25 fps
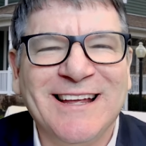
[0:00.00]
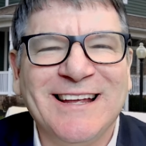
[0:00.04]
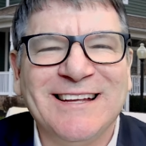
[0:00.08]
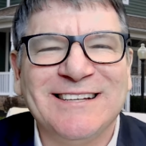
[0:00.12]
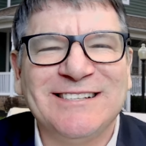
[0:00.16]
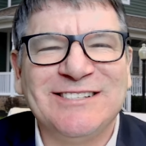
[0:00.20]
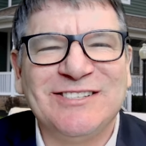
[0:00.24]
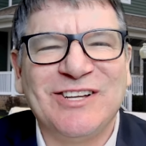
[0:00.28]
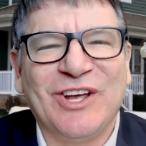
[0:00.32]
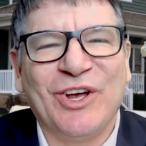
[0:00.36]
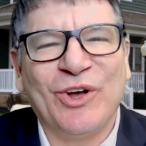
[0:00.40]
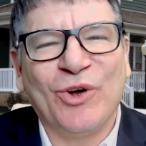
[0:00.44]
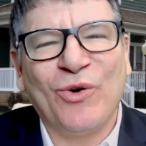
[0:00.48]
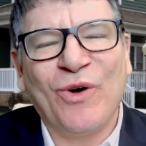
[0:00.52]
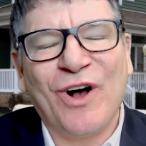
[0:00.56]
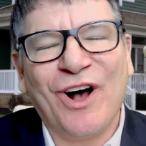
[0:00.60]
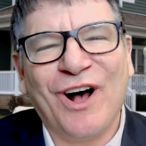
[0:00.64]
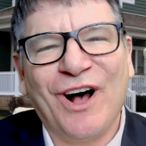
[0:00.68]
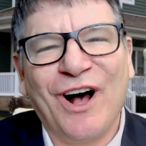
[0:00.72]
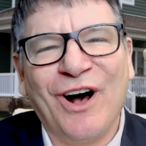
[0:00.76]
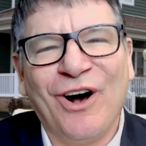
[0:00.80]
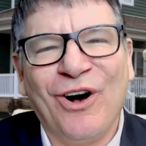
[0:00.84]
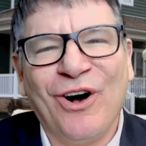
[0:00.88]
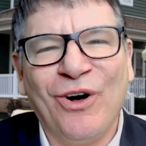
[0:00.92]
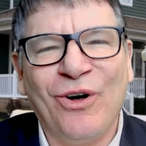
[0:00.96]
So
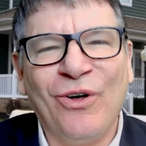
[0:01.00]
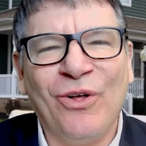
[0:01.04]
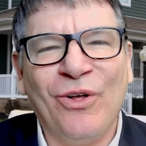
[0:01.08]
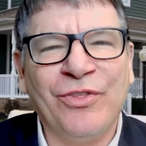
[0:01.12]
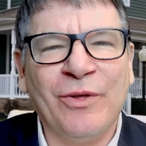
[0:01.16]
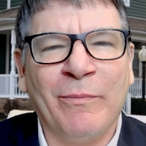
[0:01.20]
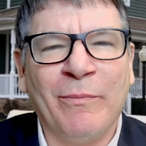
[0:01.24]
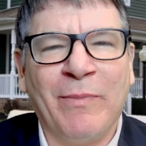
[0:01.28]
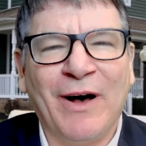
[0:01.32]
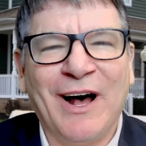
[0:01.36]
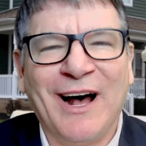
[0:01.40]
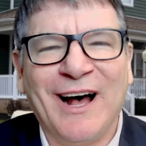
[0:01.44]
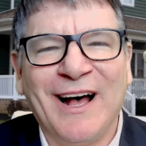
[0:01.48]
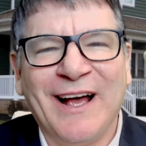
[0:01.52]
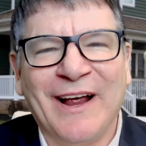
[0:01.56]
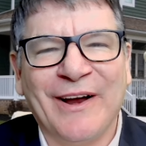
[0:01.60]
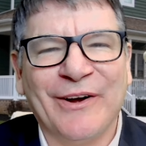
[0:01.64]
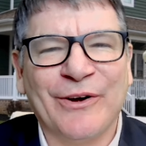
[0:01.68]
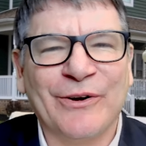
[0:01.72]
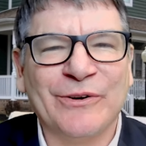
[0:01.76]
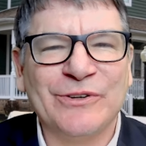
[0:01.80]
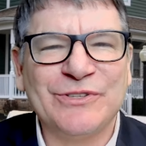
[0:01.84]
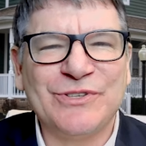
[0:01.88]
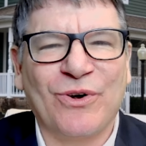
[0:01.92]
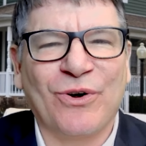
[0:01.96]
all the
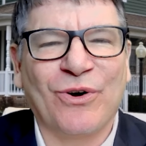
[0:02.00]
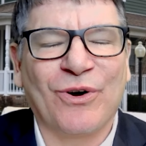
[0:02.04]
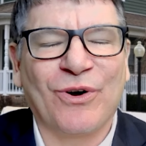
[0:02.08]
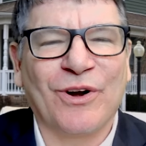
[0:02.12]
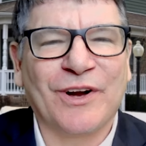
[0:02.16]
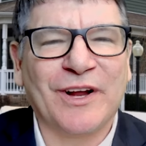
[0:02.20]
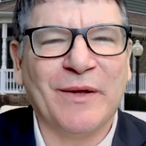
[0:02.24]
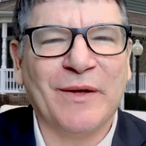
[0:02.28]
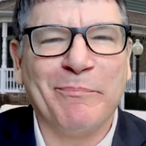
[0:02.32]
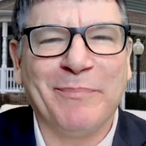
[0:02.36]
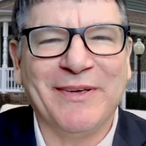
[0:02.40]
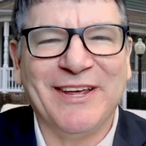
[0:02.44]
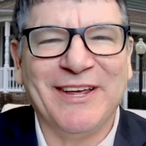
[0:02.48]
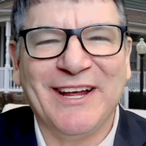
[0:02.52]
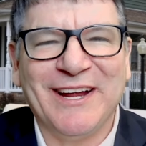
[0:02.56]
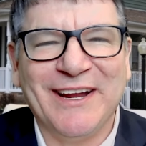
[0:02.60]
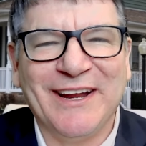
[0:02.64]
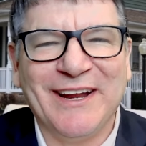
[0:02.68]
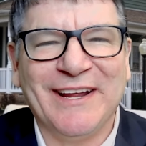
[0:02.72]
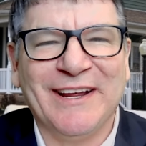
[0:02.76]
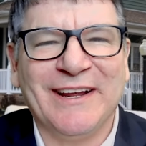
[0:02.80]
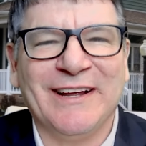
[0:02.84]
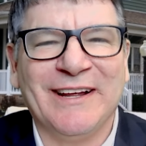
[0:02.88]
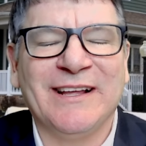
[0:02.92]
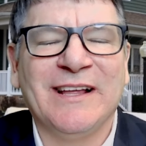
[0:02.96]
buyers are
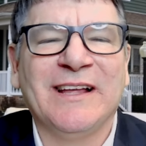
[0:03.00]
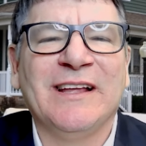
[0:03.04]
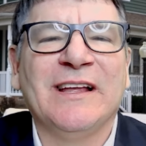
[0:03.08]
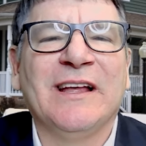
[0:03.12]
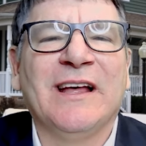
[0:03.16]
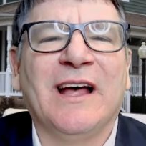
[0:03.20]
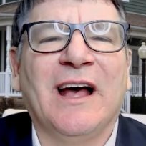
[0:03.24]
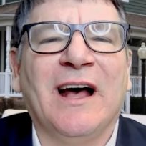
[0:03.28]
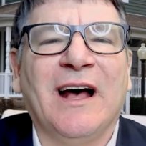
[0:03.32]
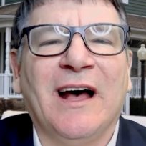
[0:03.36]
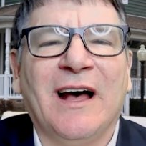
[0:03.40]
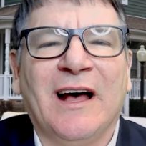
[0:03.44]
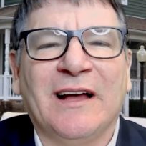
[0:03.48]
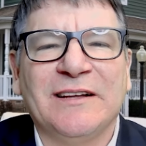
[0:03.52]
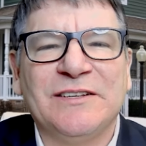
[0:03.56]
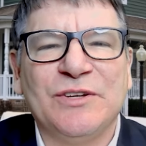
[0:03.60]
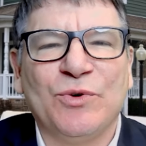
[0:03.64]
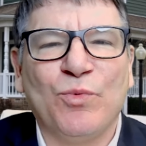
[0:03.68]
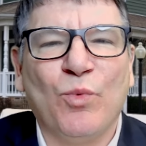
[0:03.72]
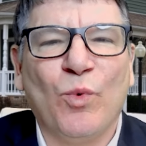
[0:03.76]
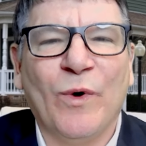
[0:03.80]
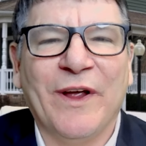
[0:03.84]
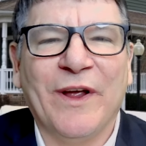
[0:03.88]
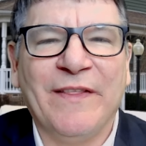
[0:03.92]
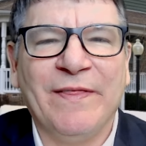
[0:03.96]
competing to
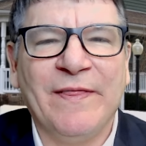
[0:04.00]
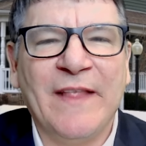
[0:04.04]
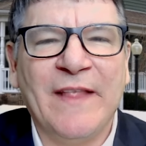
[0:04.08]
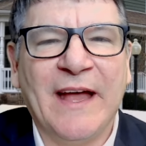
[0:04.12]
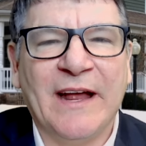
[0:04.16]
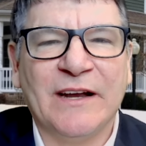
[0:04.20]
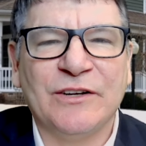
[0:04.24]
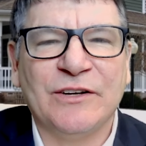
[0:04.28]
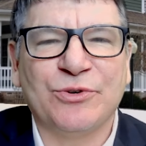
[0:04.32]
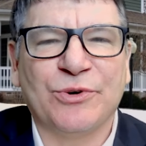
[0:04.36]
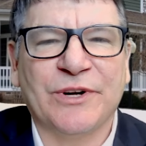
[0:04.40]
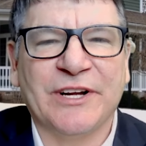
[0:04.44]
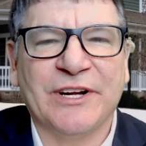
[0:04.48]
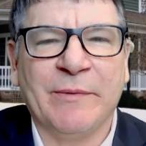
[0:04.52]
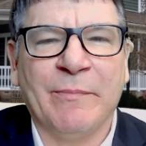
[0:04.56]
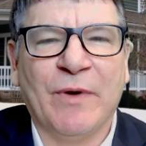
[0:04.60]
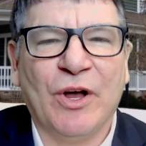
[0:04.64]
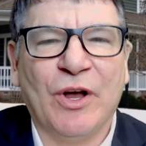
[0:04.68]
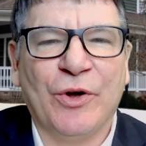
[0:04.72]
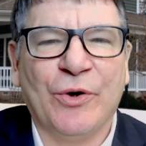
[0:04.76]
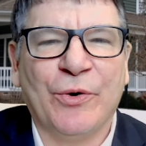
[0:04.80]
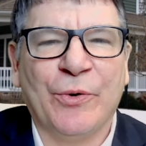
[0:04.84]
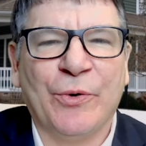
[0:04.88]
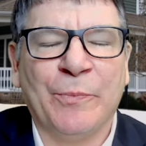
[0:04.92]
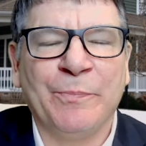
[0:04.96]
win that dream
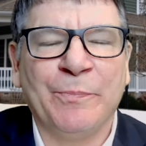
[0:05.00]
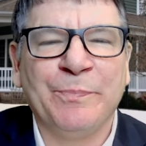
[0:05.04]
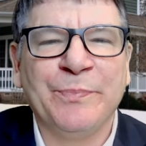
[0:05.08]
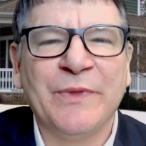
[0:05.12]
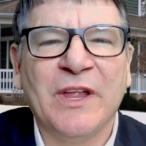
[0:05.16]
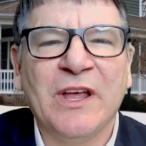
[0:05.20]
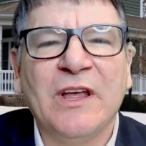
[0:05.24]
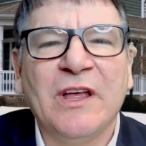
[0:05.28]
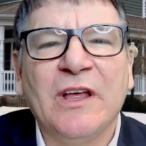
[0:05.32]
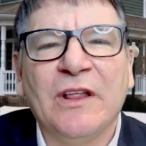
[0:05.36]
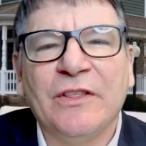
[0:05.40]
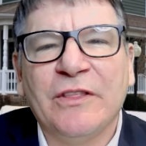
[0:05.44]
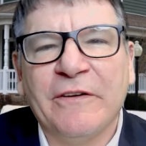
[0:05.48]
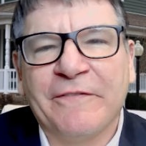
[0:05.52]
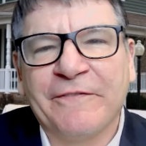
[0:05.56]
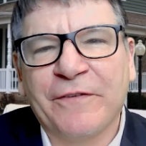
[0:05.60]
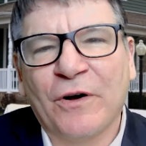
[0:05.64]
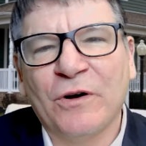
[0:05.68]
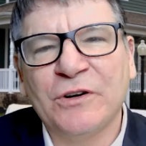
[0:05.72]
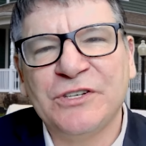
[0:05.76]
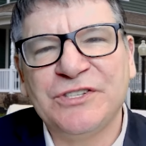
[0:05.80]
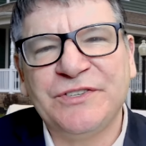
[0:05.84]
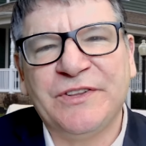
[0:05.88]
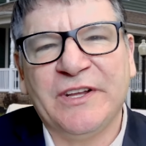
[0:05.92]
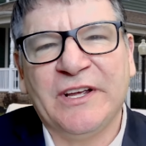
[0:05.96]
home. The
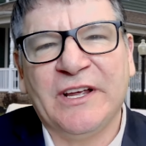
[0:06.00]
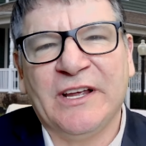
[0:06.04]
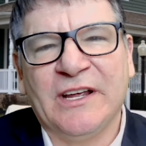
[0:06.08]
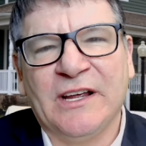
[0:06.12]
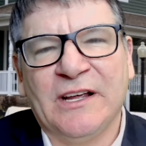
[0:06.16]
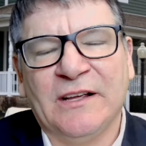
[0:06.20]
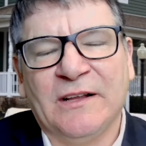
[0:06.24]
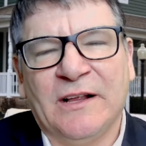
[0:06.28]
first thing